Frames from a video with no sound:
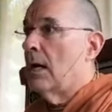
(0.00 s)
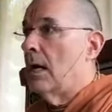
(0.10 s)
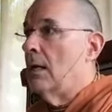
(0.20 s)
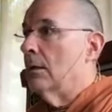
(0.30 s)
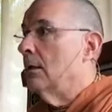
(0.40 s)

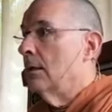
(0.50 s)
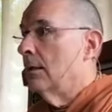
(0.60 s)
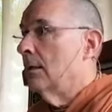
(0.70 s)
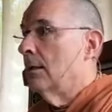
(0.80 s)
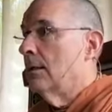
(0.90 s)
aga
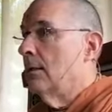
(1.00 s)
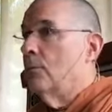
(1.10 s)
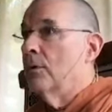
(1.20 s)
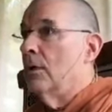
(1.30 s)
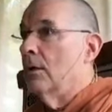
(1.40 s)

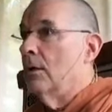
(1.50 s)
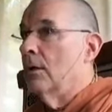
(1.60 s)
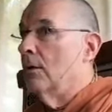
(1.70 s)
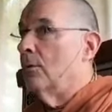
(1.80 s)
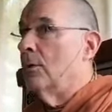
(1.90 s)
with
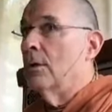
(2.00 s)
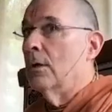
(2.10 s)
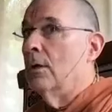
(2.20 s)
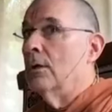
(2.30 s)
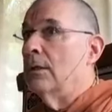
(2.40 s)
an
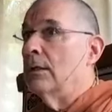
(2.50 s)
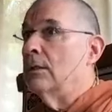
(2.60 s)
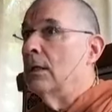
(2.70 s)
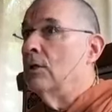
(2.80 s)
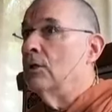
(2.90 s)
ugly
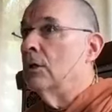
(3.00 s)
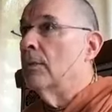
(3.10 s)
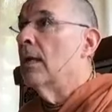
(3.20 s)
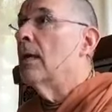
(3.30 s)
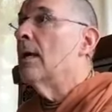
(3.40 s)

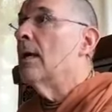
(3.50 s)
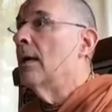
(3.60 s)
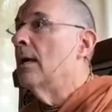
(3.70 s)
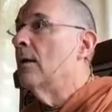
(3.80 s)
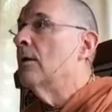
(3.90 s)
intention,
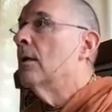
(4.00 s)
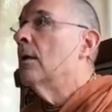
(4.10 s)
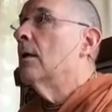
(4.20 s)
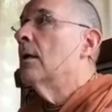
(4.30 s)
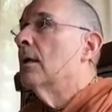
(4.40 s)
and
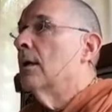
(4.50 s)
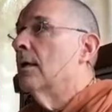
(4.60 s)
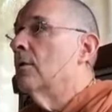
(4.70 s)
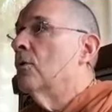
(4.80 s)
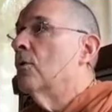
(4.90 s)

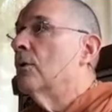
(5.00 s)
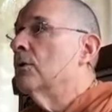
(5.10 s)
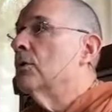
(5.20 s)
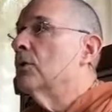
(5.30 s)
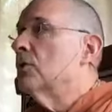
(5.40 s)
it
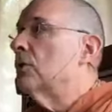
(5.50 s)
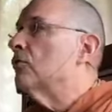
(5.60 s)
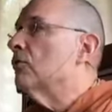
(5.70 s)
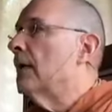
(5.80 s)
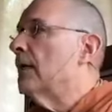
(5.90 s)

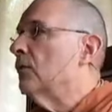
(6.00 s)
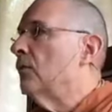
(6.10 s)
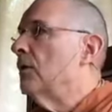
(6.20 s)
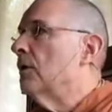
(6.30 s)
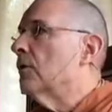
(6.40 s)
strikes
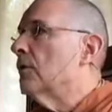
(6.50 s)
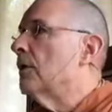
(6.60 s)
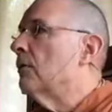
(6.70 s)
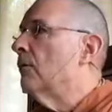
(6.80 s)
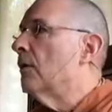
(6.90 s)
fear
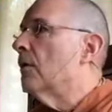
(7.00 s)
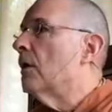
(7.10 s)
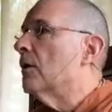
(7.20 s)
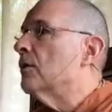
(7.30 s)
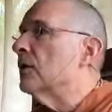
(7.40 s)
in their
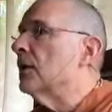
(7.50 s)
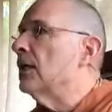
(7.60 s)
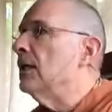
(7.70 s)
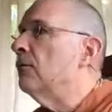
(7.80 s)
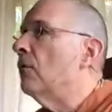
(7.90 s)
hearts,
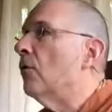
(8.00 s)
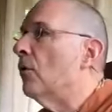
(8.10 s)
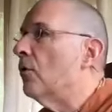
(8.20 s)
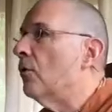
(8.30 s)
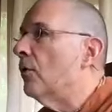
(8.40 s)
even
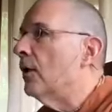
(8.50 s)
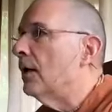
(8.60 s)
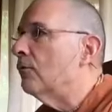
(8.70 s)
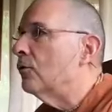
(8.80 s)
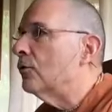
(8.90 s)
though they
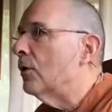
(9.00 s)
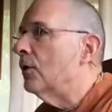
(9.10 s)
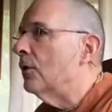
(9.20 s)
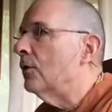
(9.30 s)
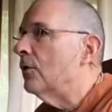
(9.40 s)
have
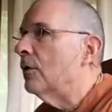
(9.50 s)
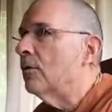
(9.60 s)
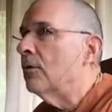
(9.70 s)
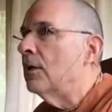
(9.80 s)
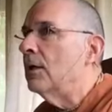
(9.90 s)
drunk
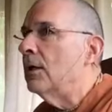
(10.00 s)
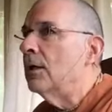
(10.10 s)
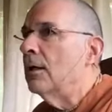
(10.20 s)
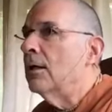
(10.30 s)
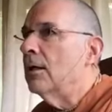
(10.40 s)
the
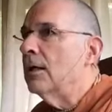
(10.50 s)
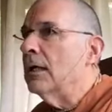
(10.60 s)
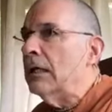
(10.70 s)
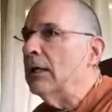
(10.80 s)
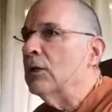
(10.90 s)

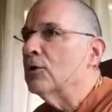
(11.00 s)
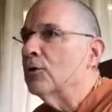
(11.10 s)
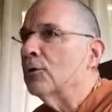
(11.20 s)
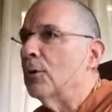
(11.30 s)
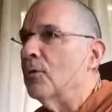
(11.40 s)

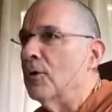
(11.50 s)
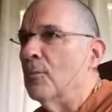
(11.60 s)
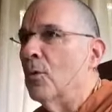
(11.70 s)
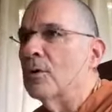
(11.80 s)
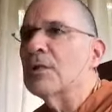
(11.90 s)
elixir of
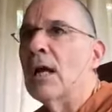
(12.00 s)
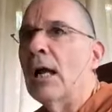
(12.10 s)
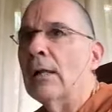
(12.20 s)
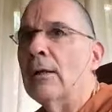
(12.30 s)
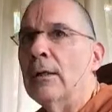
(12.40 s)

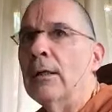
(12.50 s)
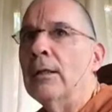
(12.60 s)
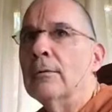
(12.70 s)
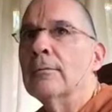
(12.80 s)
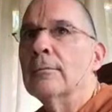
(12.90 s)
immortality.